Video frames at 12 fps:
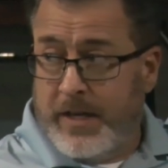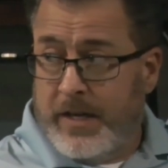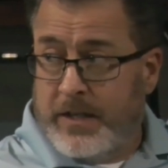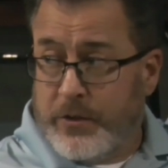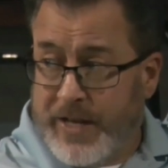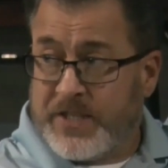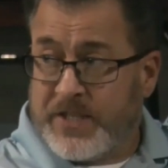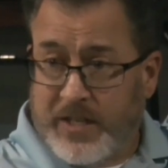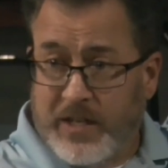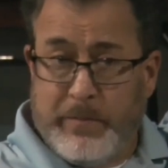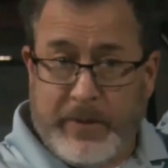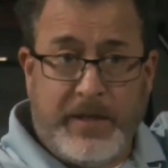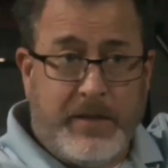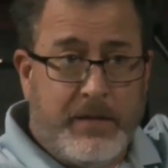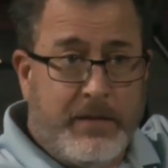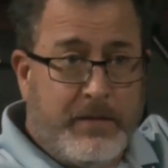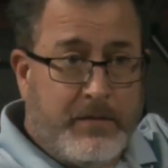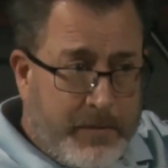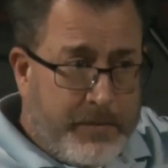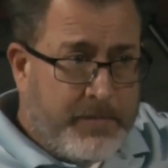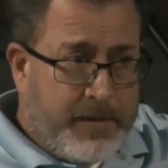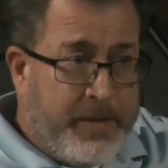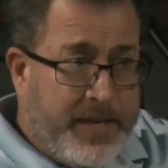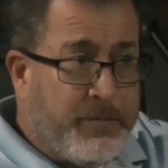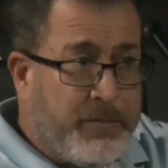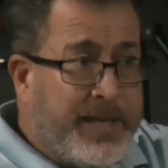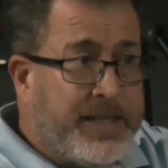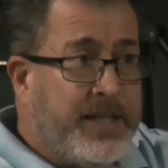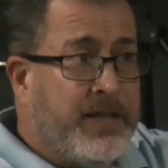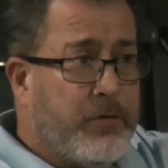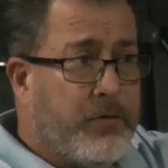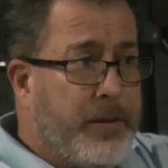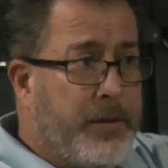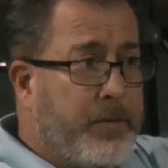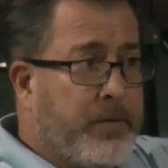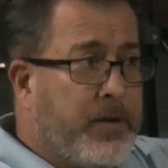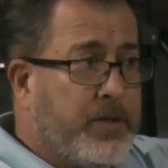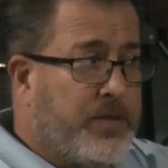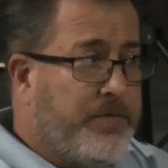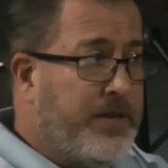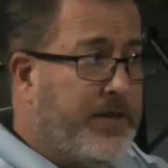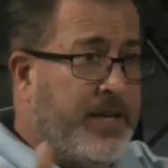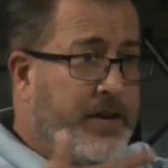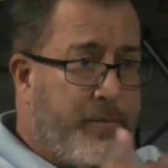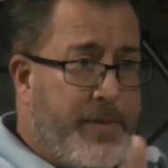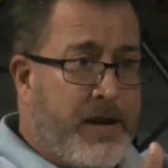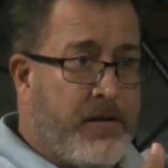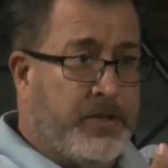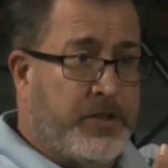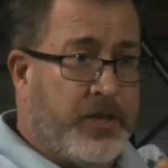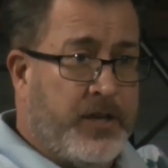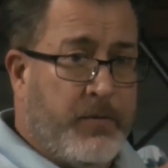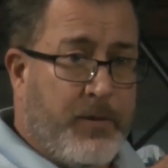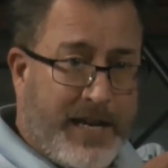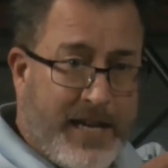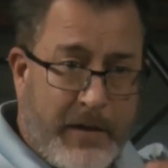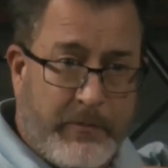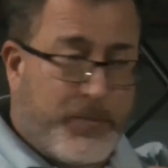So that's going to be, that's a big deal, remember, because of the intermarriage, why God was